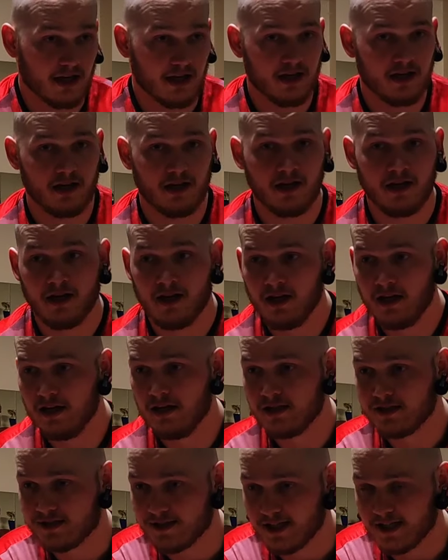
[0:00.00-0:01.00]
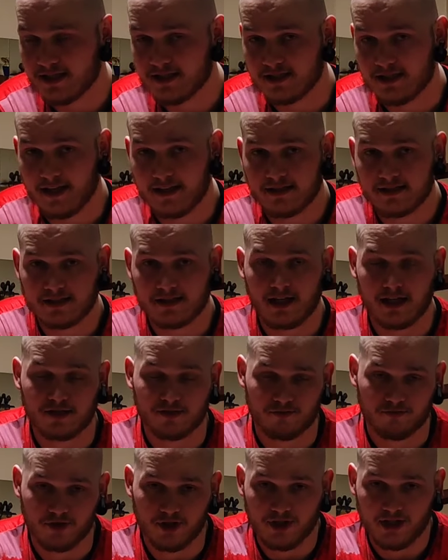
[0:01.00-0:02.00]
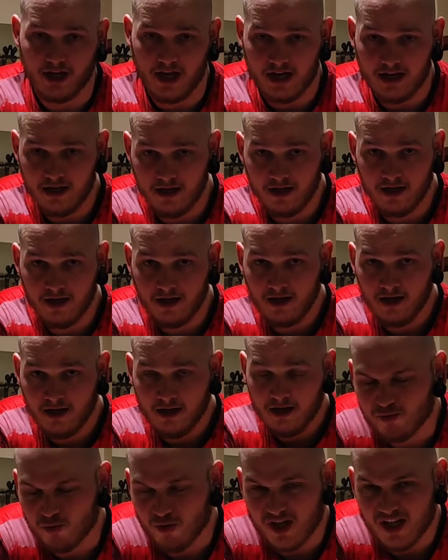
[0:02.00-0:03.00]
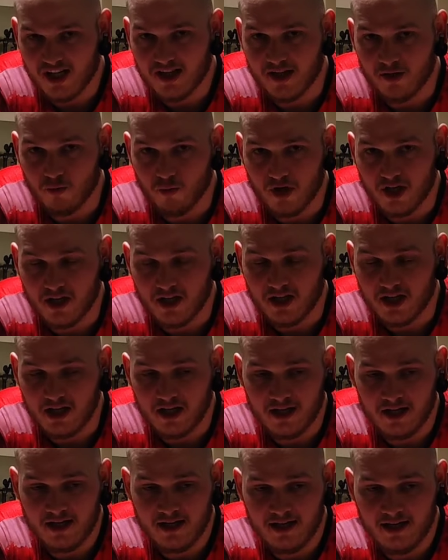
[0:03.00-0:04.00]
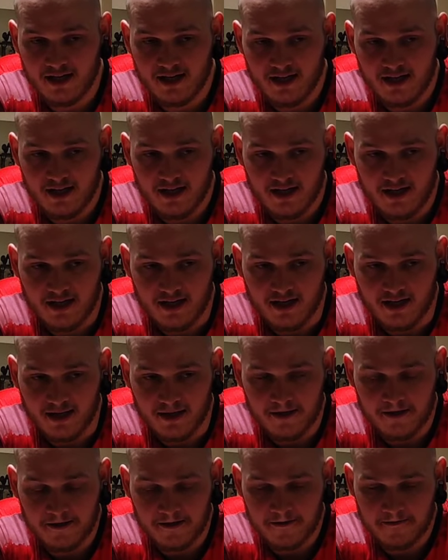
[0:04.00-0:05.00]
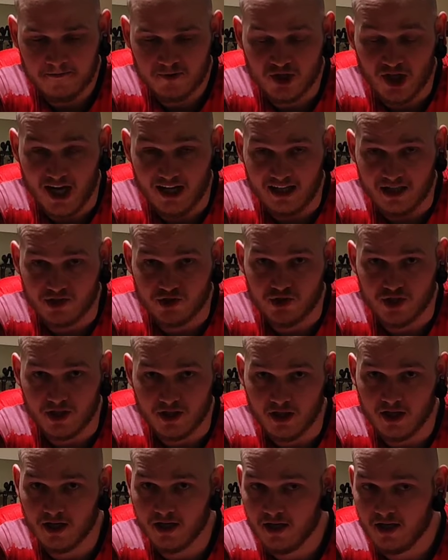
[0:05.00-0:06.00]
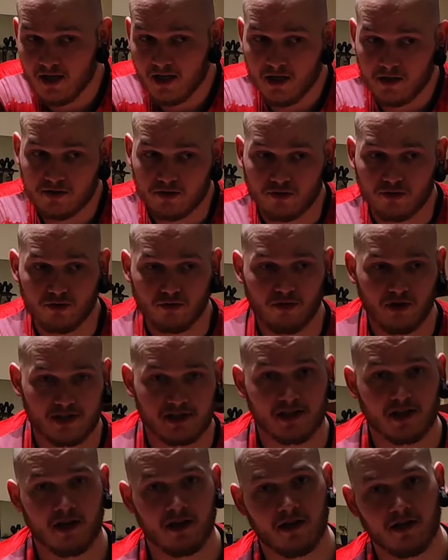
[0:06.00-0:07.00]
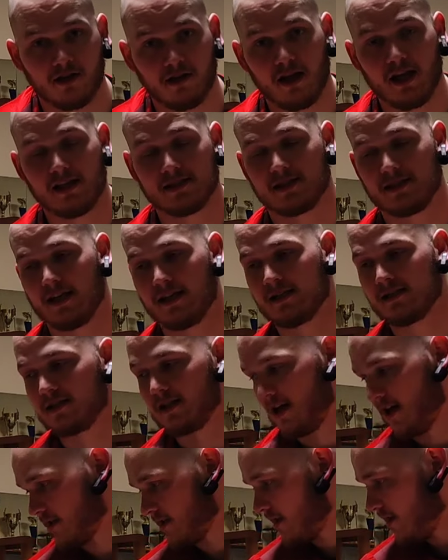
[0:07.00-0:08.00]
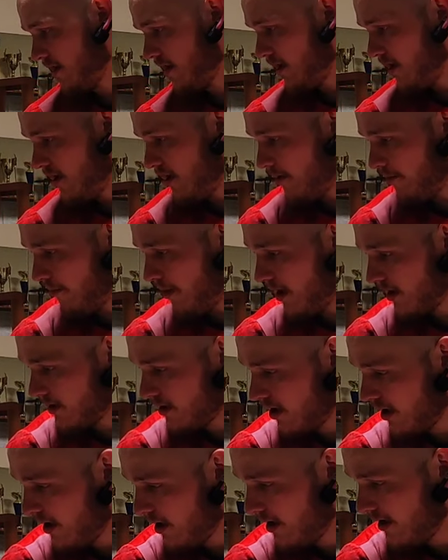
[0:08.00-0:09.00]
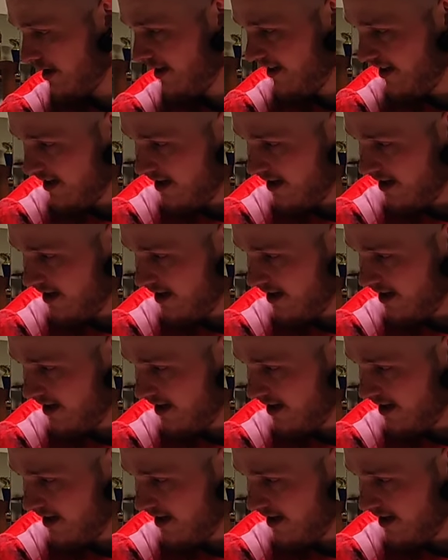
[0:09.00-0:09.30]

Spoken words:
the 6th exercise of the day, it's really challenging to do as a last exercise. But